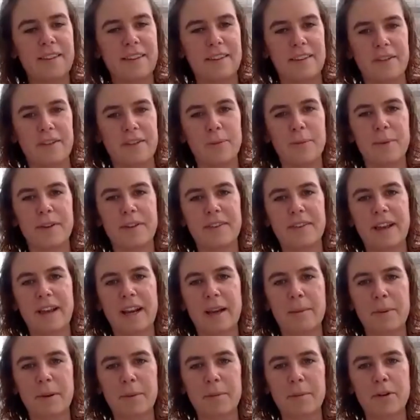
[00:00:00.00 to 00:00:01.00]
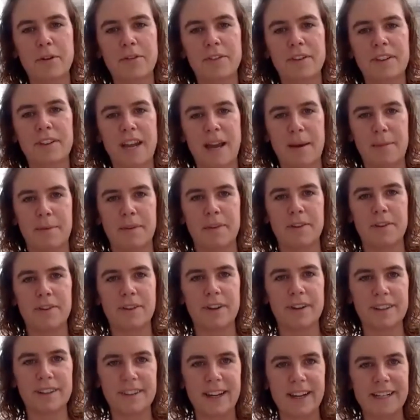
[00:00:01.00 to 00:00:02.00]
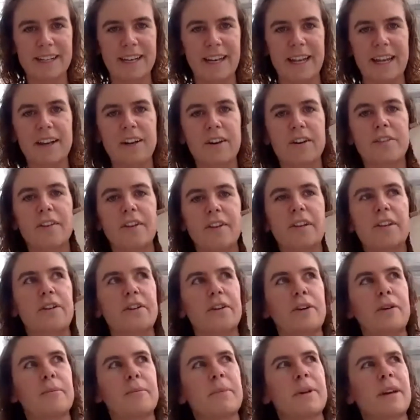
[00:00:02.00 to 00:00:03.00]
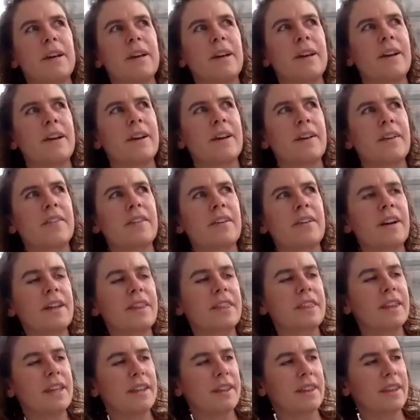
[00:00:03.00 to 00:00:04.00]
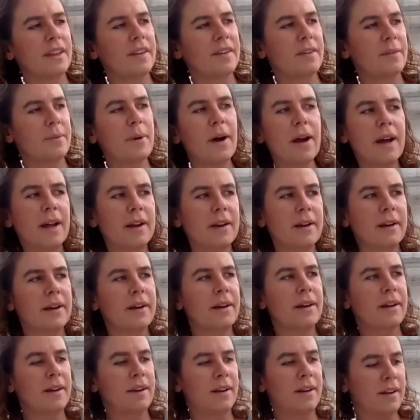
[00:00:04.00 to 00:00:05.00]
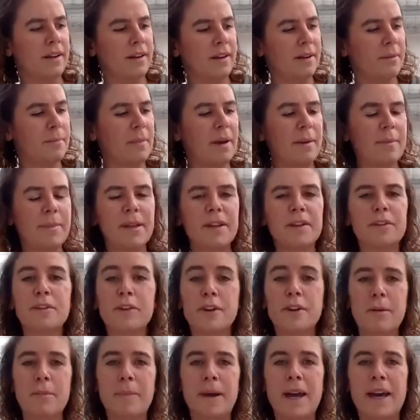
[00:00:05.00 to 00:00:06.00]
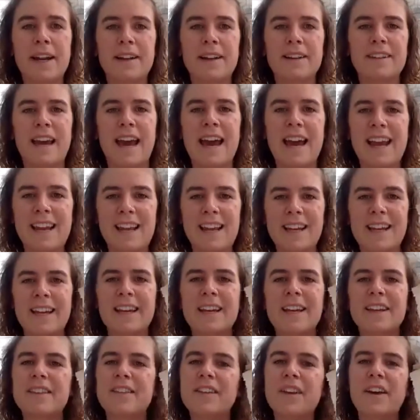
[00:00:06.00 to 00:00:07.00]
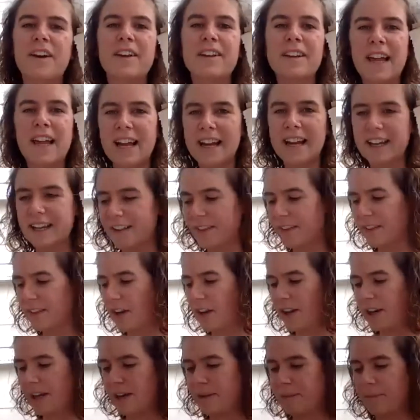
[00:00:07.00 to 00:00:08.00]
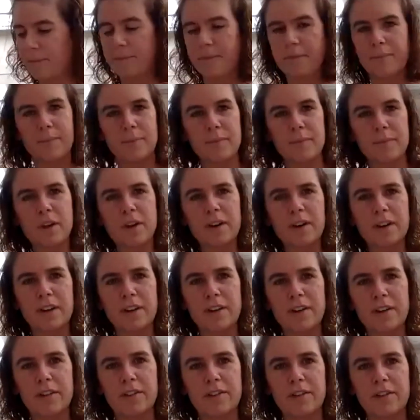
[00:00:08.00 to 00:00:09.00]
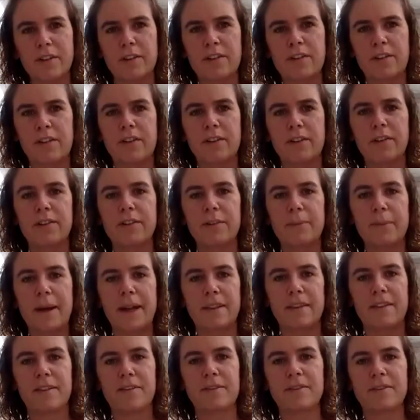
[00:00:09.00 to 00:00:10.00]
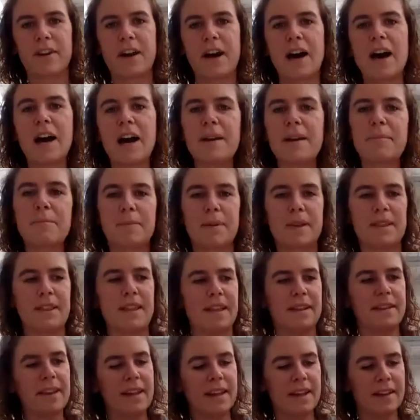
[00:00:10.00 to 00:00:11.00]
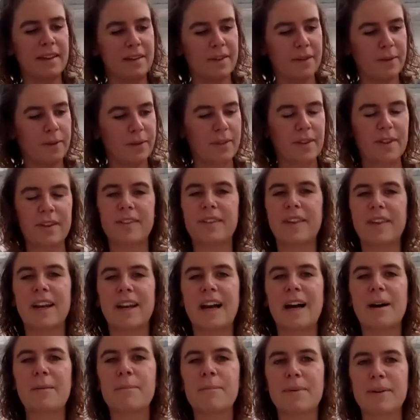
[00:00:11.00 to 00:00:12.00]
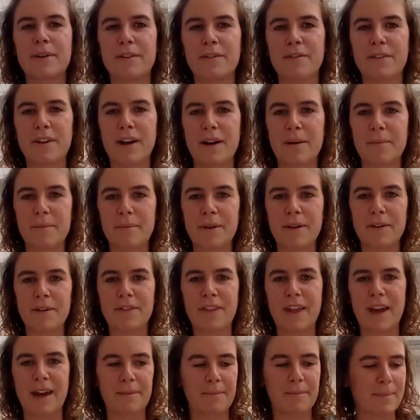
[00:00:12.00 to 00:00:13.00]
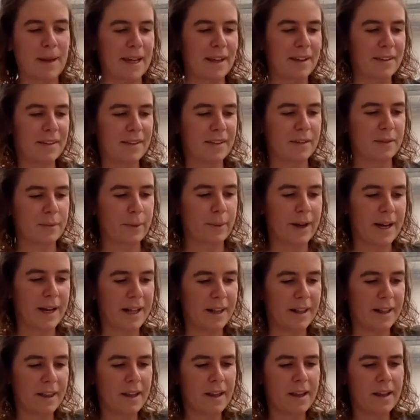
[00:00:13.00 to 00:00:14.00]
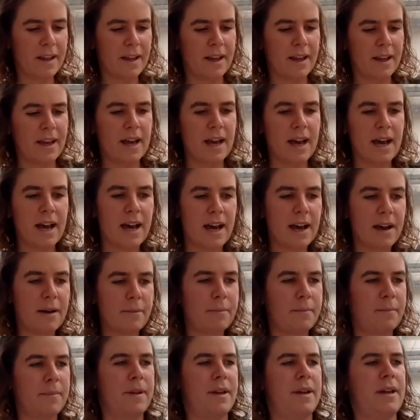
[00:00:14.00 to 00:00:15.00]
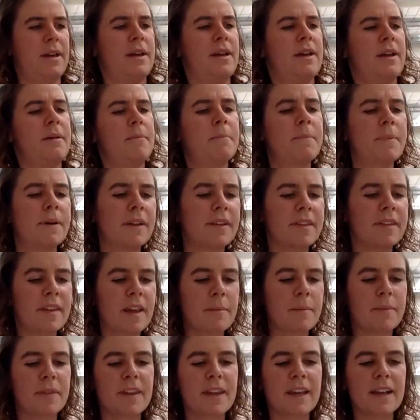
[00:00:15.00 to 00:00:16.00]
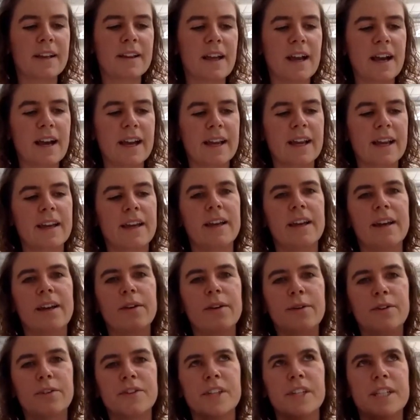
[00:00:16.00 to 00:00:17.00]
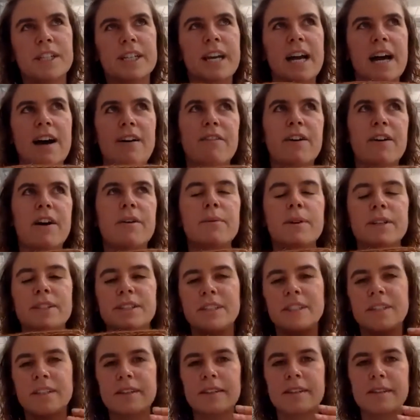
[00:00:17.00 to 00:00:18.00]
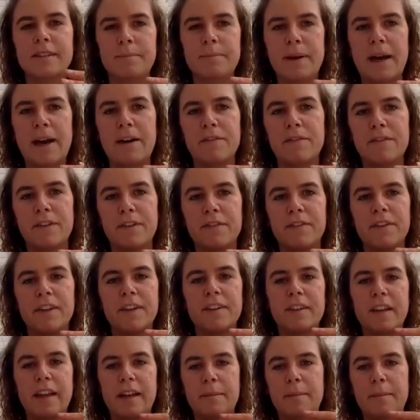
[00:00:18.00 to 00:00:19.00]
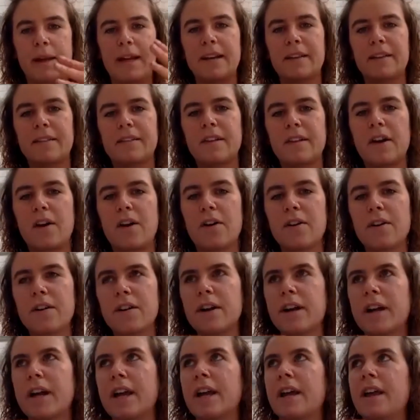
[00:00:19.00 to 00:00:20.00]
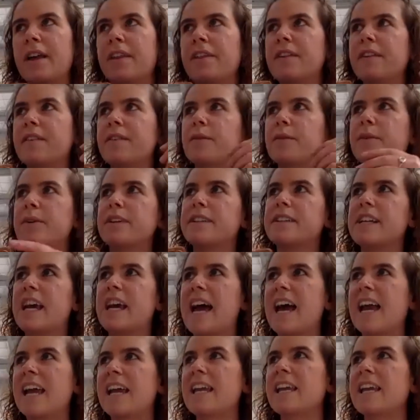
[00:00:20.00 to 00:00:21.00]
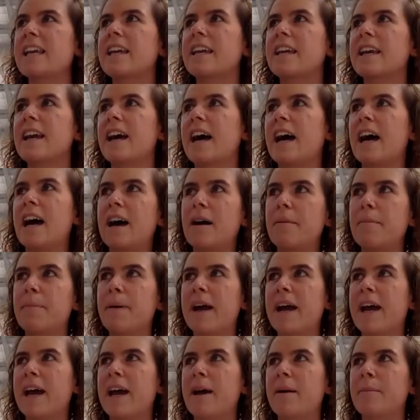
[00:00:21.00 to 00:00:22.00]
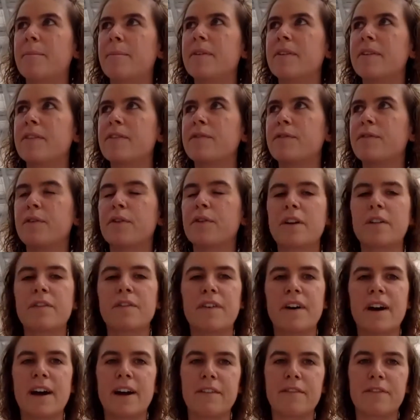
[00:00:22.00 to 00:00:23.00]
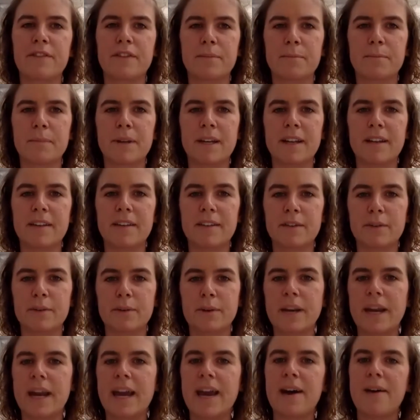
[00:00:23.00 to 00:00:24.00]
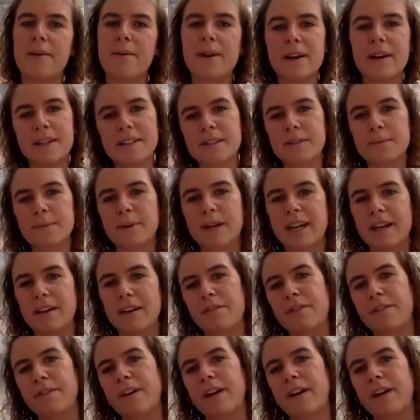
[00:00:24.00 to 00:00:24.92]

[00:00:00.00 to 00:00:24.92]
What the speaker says: It's almost like a bit more of a tapestry technique on the loom. So I think this one maybe took about a day. So like it's not huge amounts of time, but then there's all the setup of that piece as well. But something like a cushion cover, which is about 50 centimeters long, this would take perhaps 45 minutes to an hour to weave.